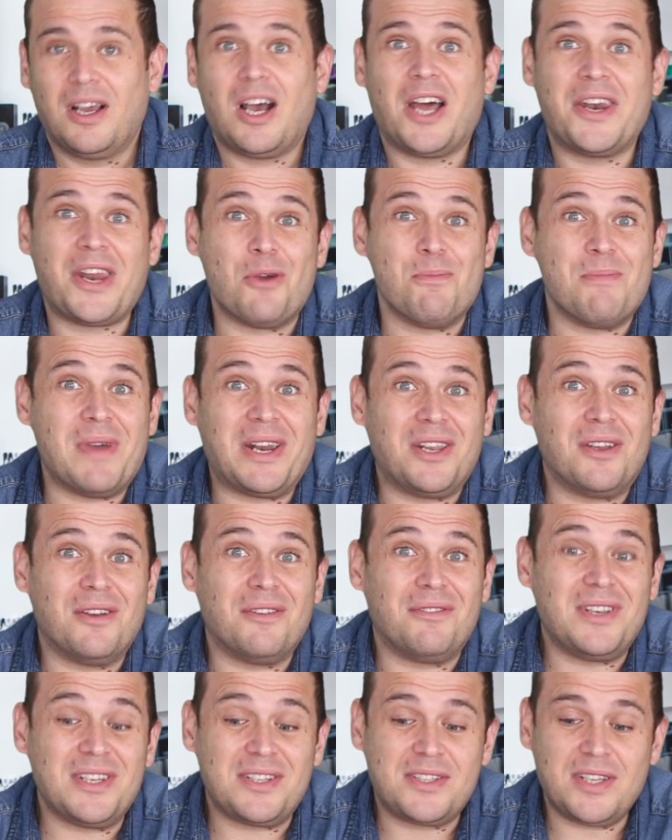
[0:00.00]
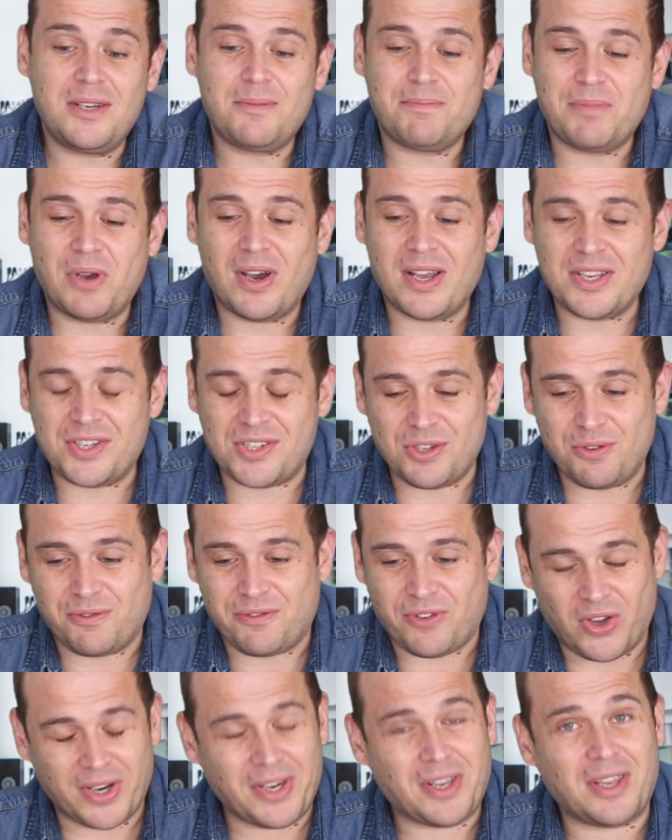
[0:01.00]
I know many of you did, but I still
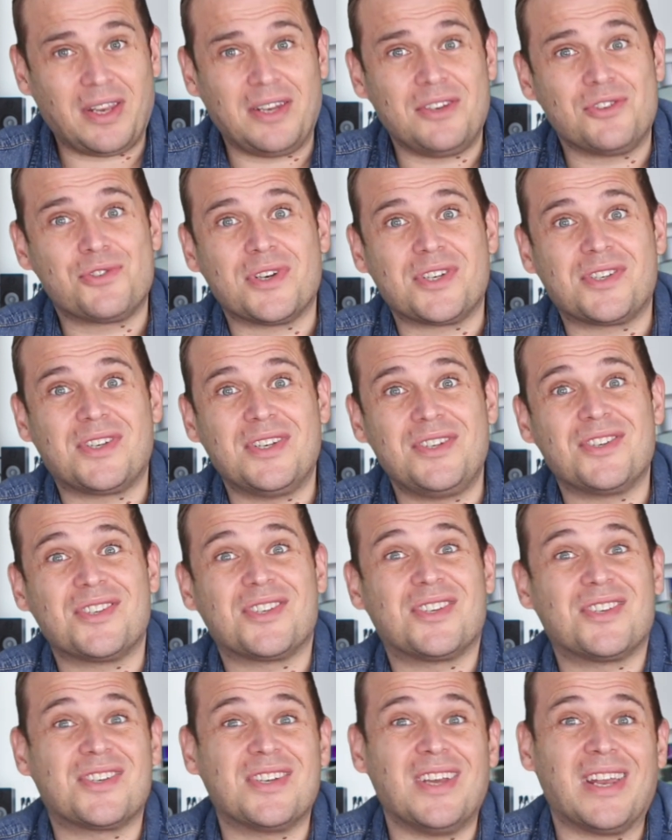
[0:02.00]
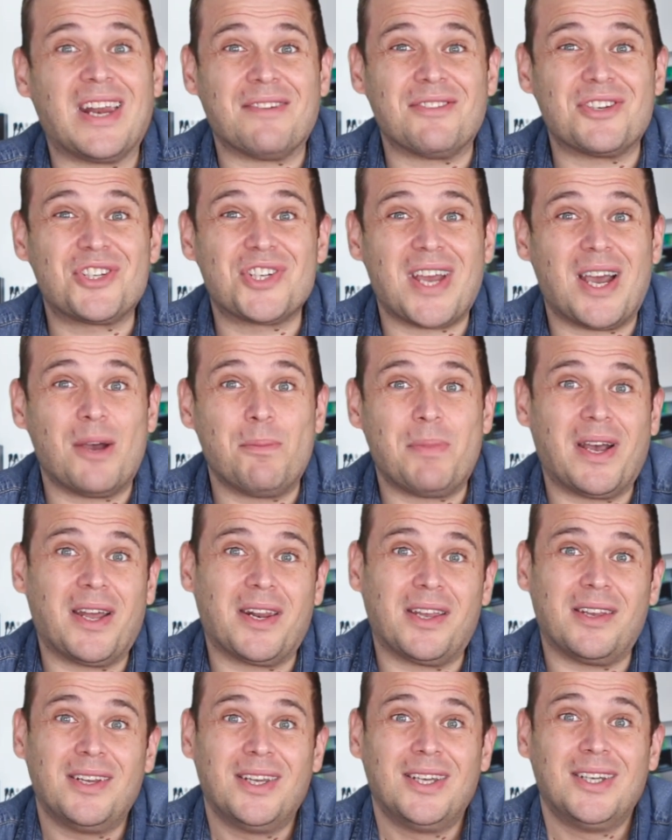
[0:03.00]
find it interesting just to sit and have a chat about
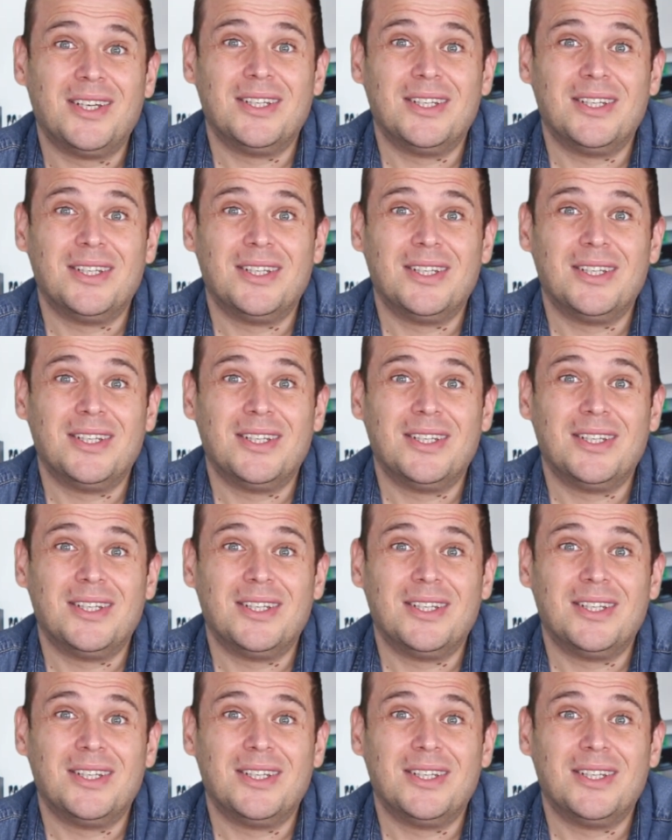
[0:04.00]
it.